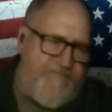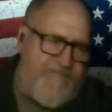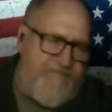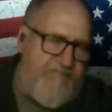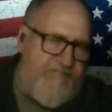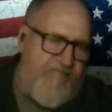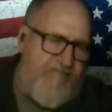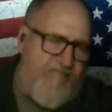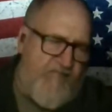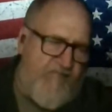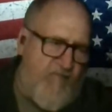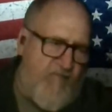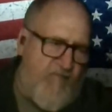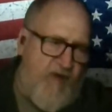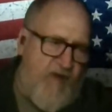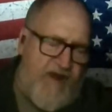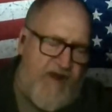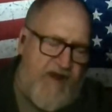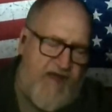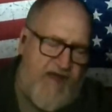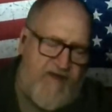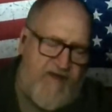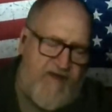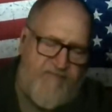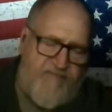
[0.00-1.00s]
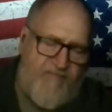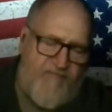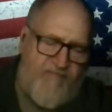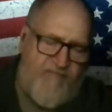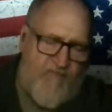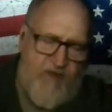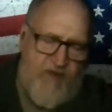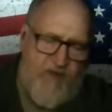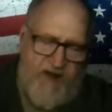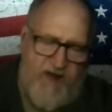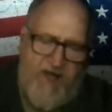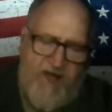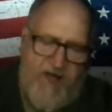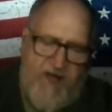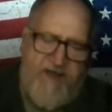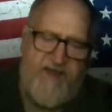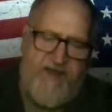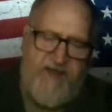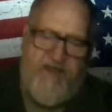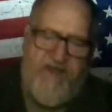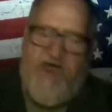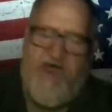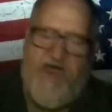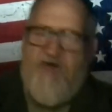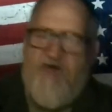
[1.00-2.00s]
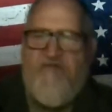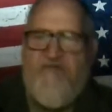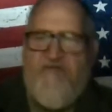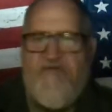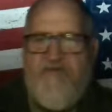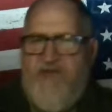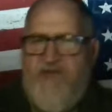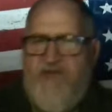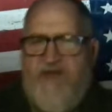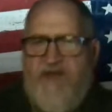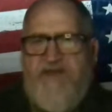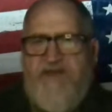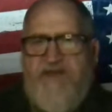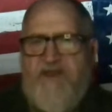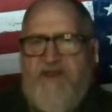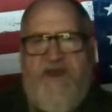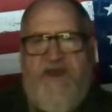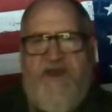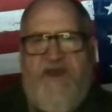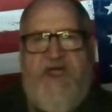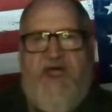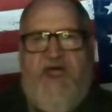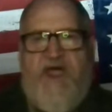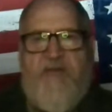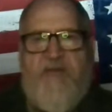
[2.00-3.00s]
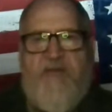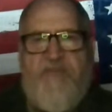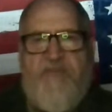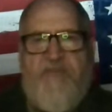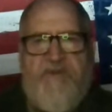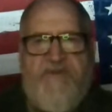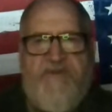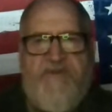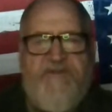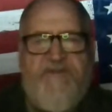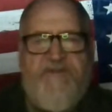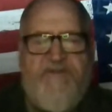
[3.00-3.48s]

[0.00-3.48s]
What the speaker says: From what I can gather, that didn't happen.